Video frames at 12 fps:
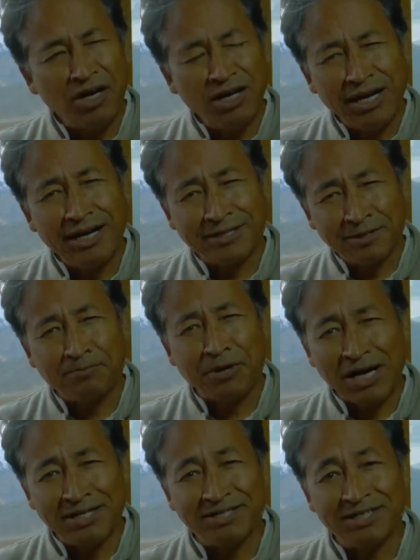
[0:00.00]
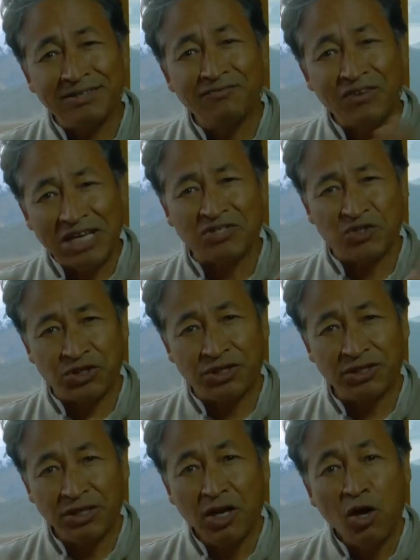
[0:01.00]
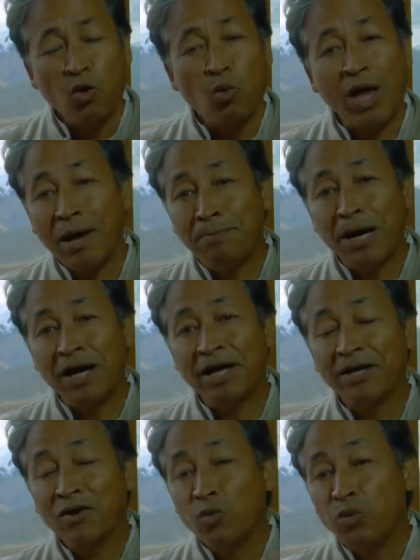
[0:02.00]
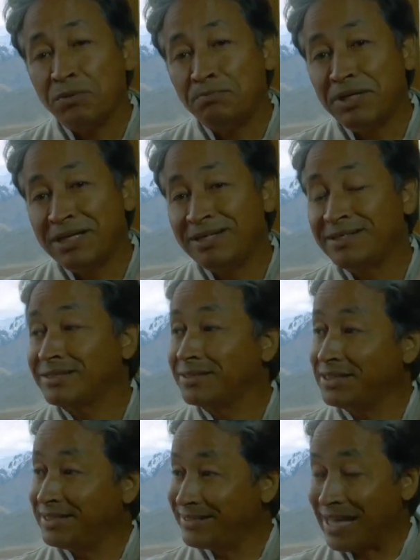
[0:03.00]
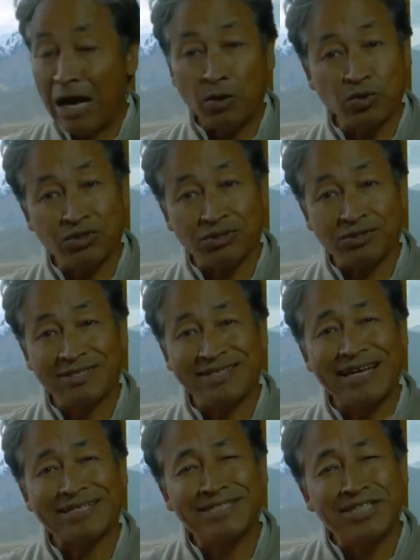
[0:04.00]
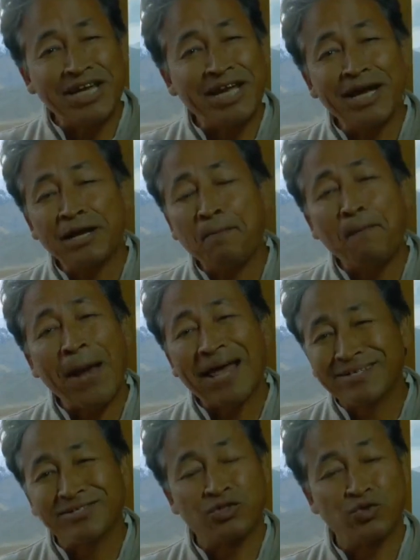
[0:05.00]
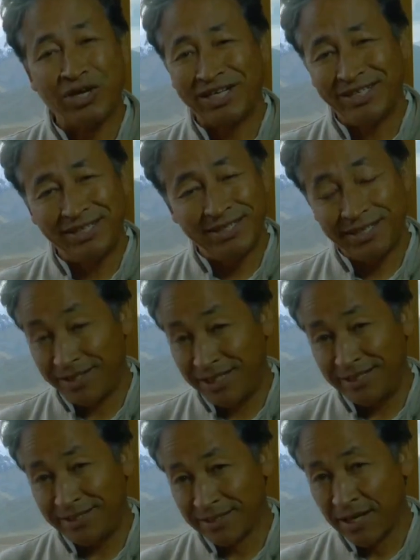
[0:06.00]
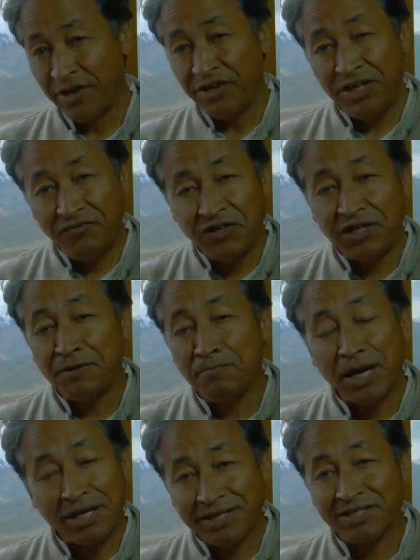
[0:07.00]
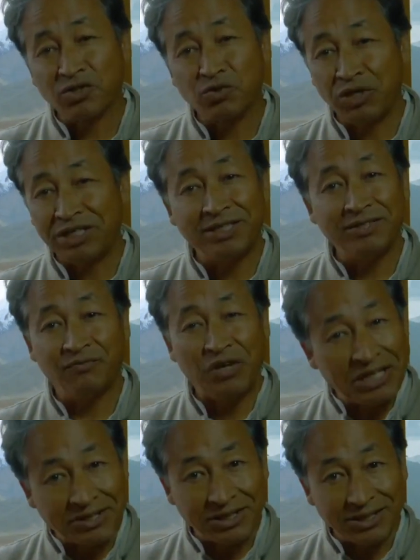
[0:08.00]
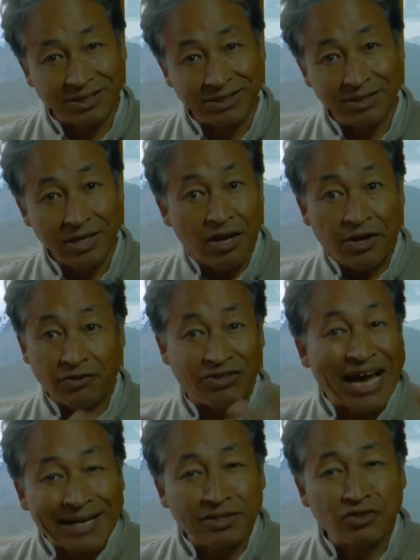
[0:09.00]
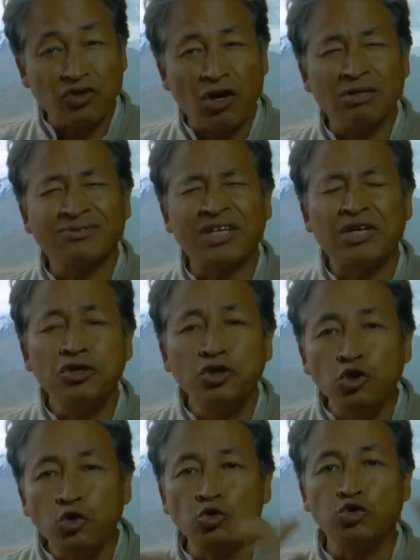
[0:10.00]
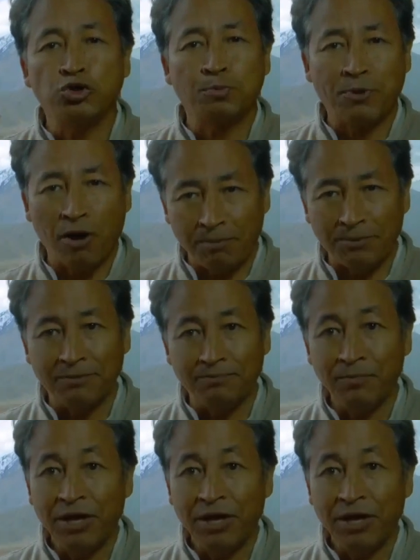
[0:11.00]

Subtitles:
enterprising venture whereby we build these houses that stay at plus 20 degrees even in minus 20 winters. Now that solves a huge problem